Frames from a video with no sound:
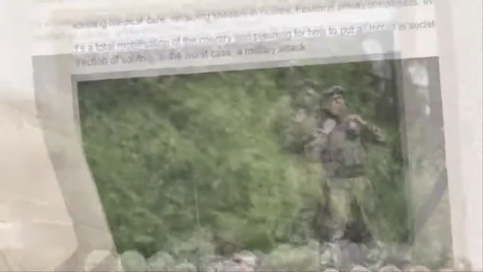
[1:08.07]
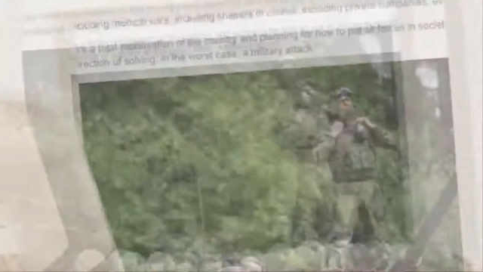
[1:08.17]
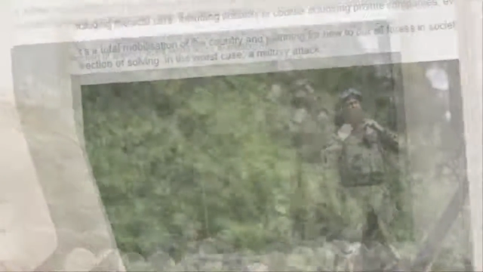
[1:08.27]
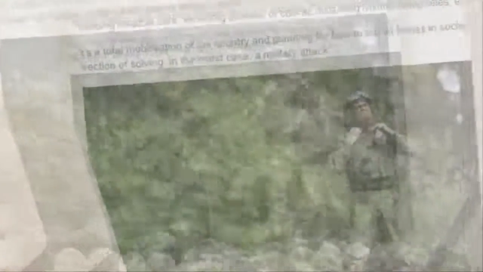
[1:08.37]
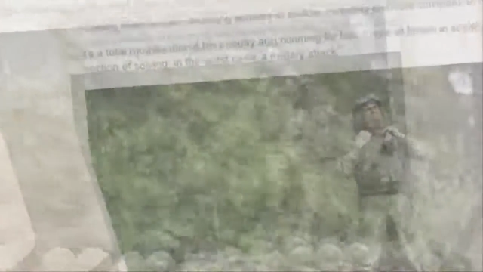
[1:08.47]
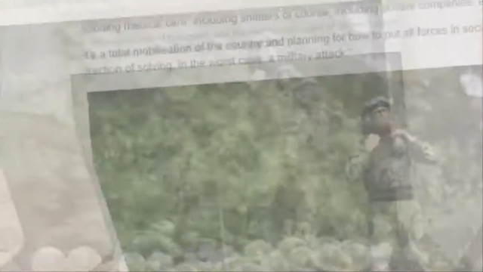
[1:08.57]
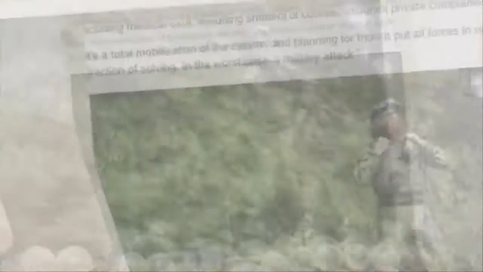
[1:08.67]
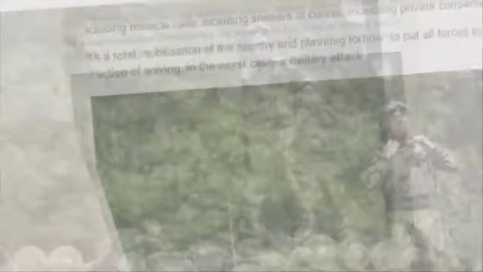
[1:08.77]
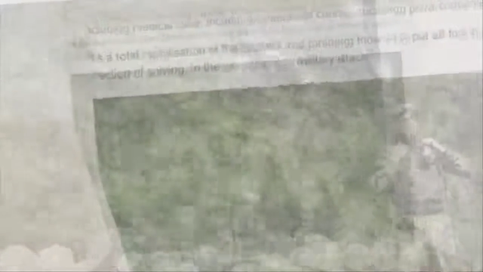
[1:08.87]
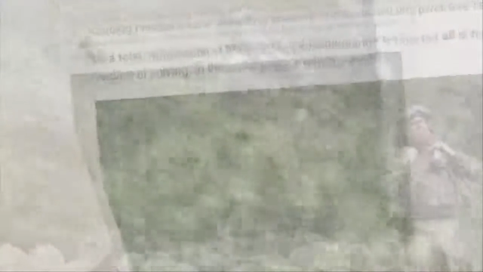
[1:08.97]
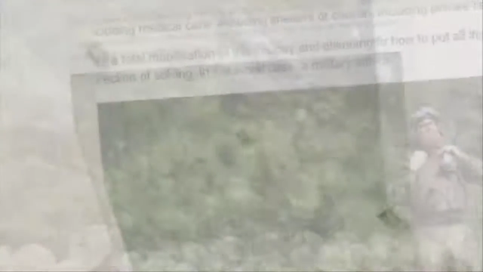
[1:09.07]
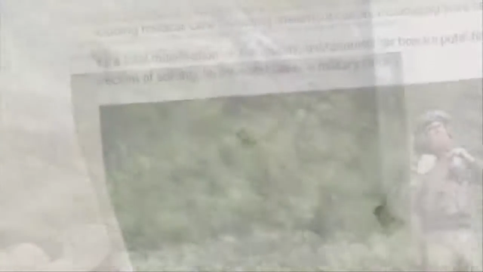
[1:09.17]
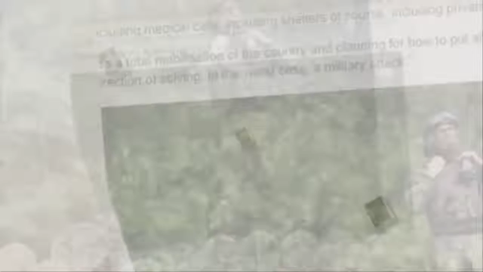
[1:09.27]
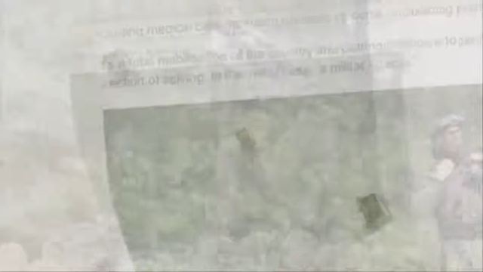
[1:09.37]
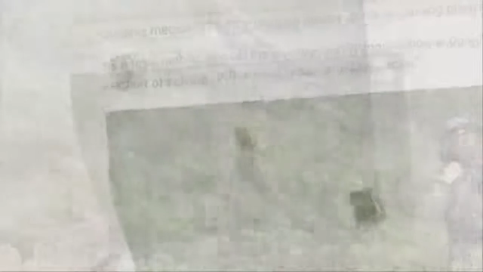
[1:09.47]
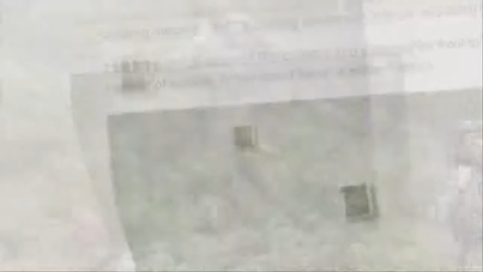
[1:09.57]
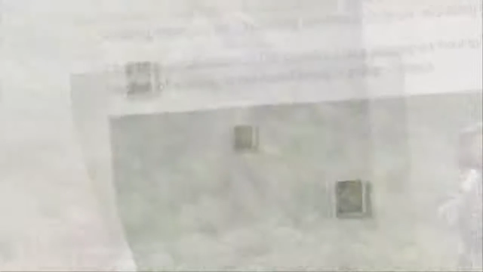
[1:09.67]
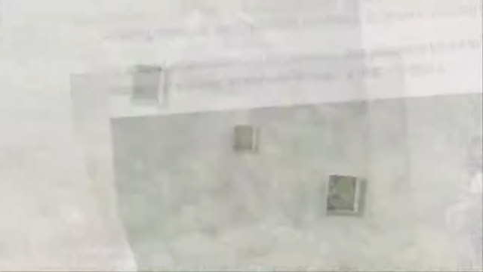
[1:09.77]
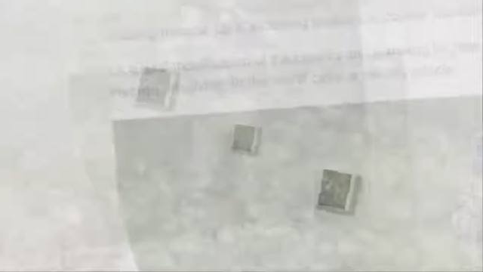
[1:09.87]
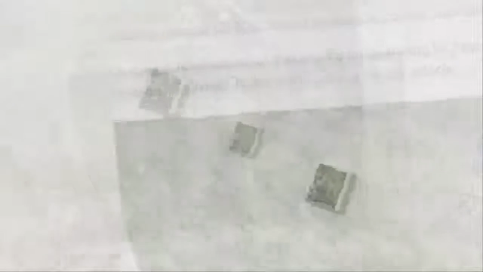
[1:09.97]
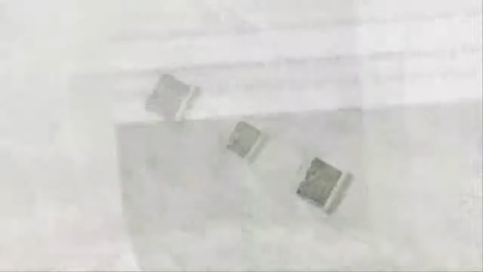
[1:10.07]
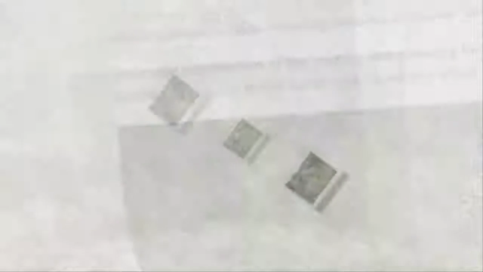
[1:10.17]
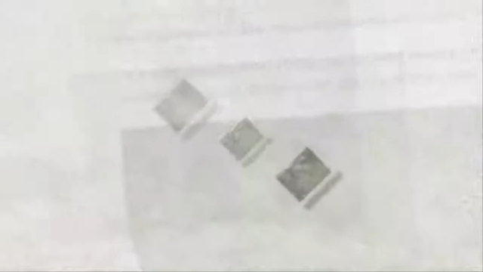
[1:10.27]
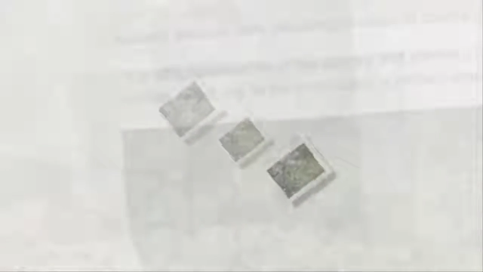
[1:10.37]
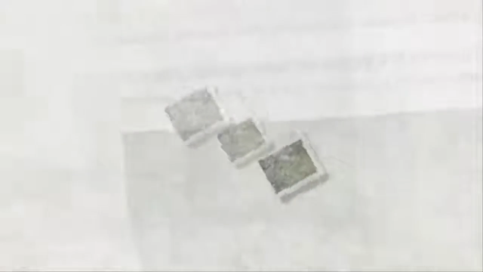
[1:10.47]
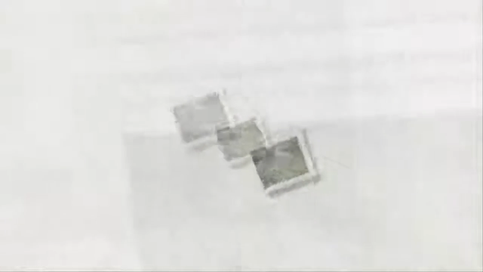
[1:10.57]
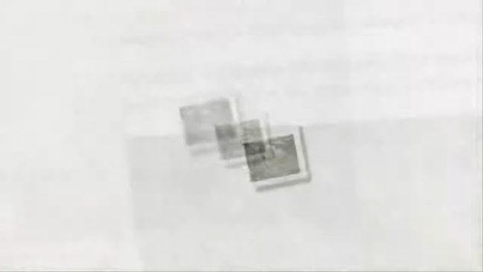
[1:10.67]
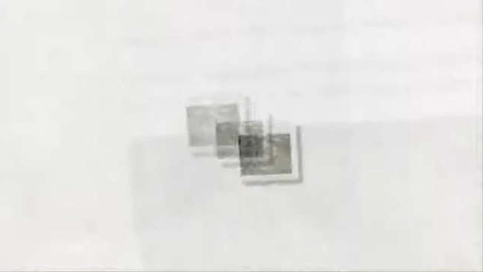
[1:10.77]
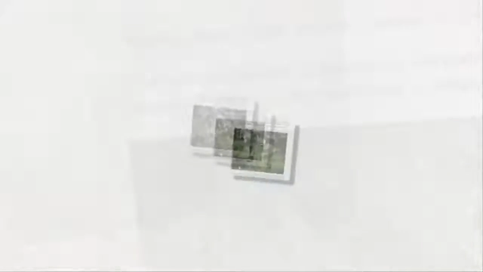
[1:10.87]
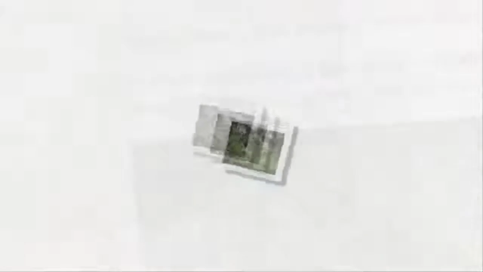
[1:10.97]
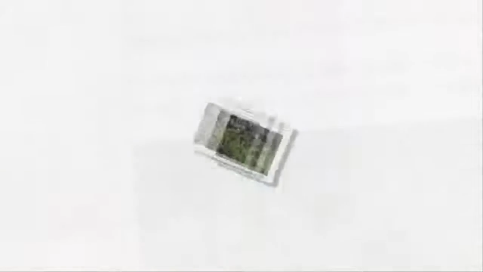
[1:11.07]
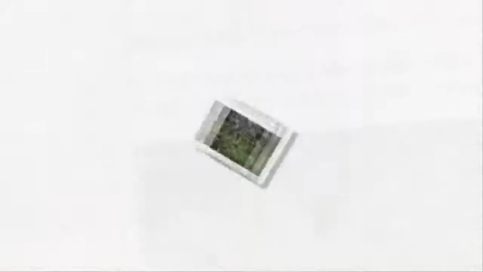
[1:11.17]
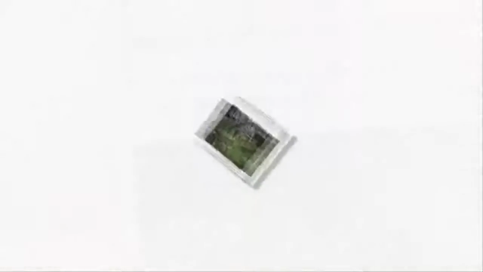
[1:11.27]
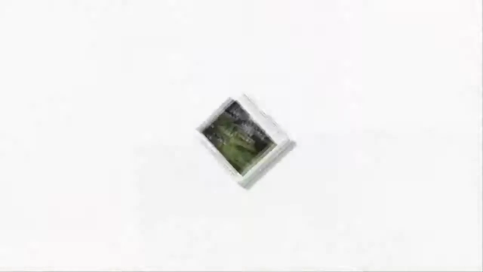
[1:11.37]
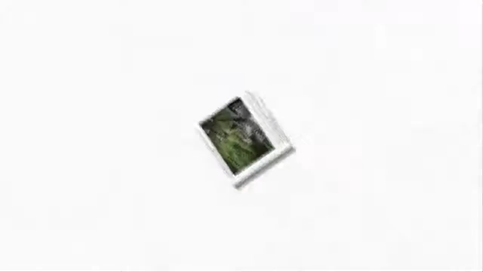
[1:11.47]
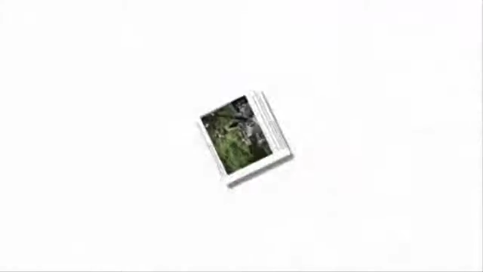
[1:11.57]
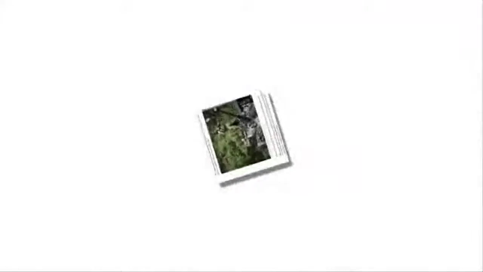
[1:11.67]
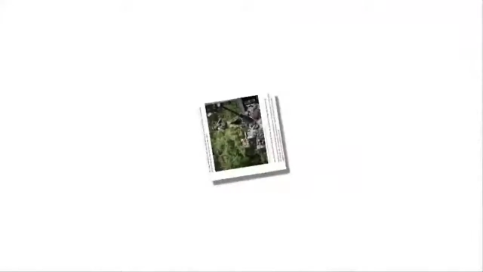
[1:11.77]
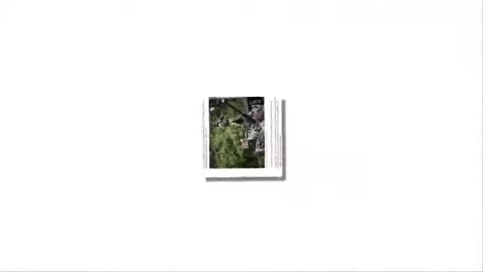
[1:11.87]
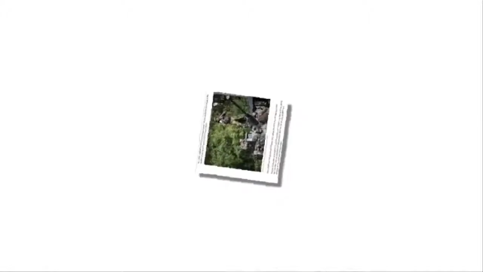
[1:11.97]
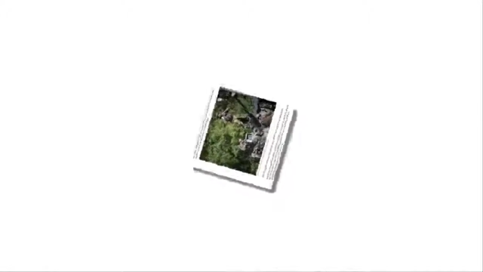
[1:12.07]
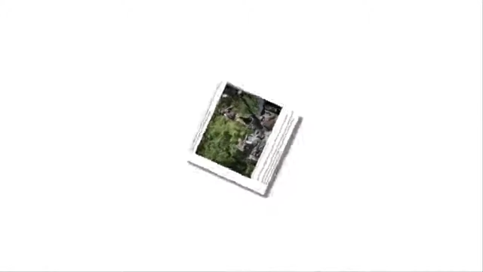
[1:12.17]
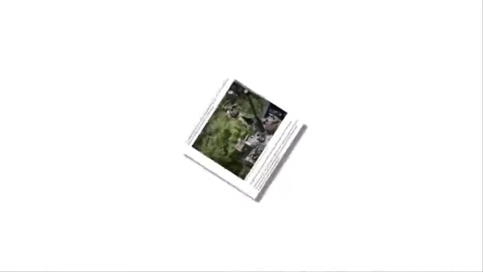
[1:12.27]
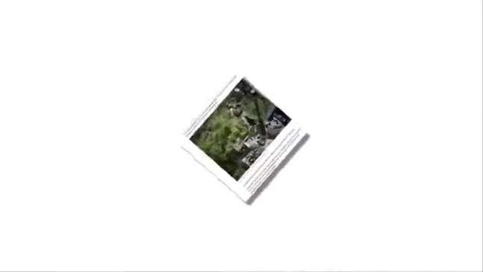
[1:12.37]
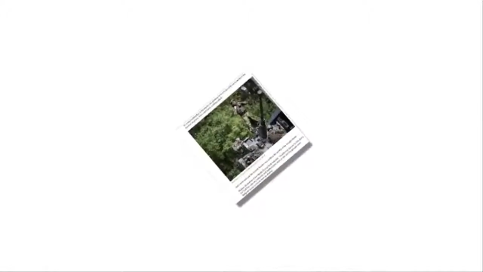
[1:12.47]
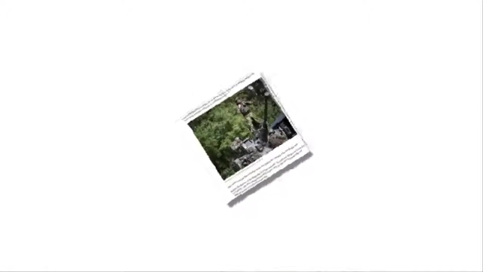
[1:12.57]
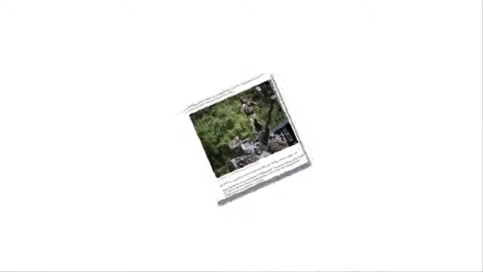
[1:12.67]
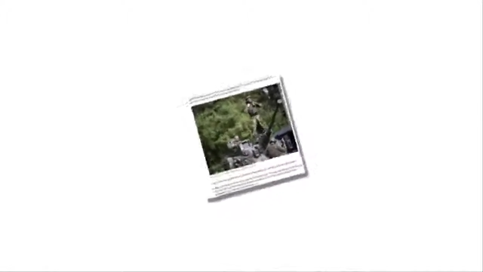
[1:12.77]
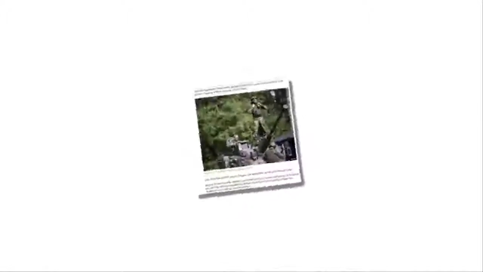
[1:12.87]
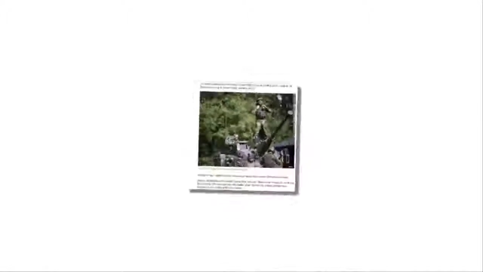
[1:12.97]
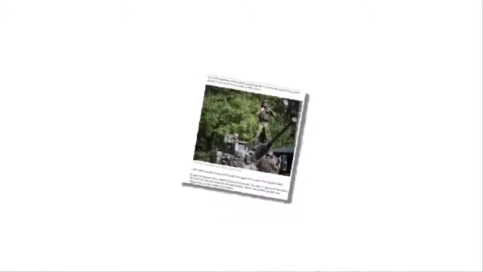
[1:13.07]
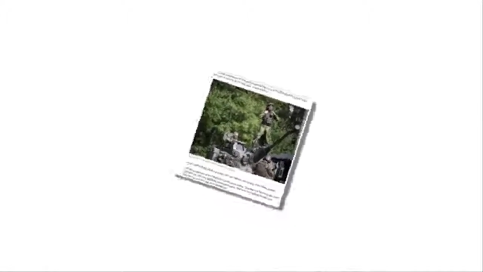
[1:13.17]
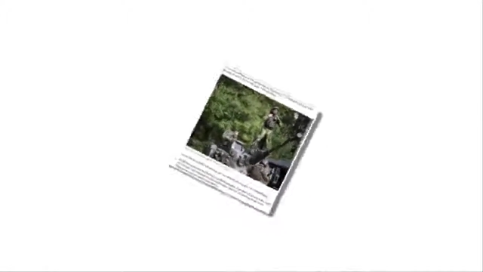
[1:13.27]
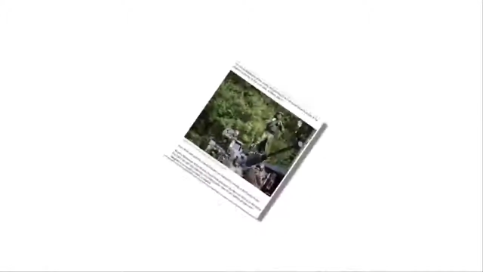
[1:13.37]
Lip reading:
No face is visible, so there are no lips to read.